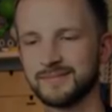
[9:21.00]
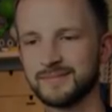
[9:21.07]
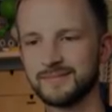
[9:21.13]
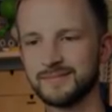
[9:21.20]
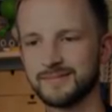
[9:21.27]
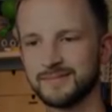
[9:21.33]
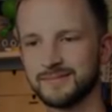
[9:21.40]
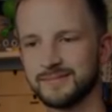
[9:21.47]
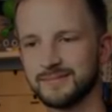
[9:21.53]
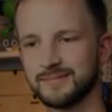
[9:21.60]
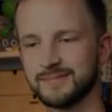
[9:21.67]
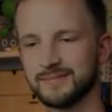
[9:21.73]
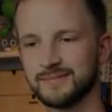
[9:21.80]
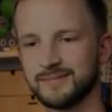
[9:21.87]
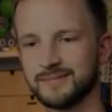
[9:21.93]

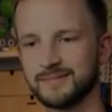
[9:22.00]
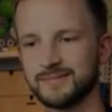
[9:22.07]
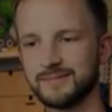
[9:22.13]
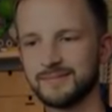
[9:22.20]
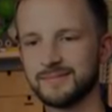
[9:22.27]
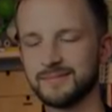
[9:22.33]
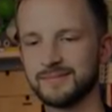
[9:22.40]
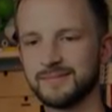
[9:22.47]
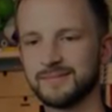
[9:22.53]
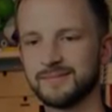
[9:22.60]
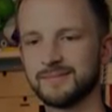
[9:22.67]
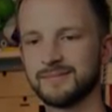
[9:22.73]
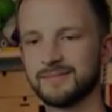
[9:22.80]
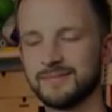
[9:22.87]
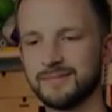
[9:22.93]

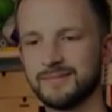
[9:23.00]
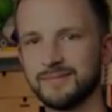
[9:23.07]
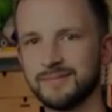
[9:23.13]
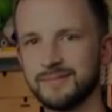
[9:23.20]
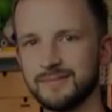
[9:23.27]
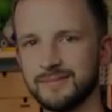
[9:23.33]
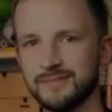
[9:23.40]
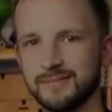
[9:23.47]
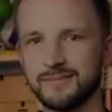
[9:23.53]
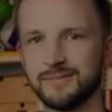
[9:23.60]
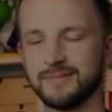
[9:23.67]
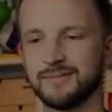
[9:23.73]
(silent)